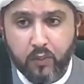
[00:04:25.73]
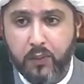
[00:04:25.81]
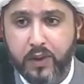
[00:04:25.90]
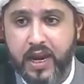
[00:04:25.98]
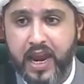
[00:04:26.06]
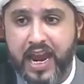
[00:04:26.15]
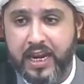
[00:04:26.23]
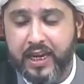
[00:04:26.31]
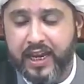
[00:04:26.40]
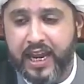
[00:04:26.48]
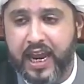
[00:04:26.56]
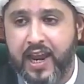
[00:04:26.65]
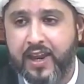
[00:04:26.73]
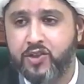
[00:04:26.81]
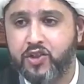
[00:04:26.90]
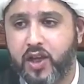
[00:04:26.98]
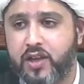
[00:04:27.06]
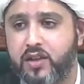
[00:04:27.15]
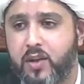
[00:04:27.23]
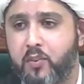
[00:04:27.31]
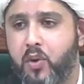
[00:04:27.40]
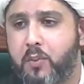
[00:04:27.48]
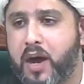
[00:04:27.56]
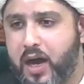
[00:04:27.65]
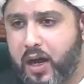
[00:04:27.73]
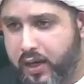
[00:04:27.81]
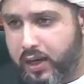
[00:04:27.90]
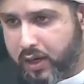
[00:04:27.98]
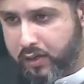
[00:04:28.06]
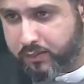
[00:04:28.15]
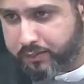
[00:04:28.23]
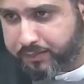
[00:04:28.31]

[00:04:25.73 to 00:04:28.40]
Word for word: We engage in a mubahala.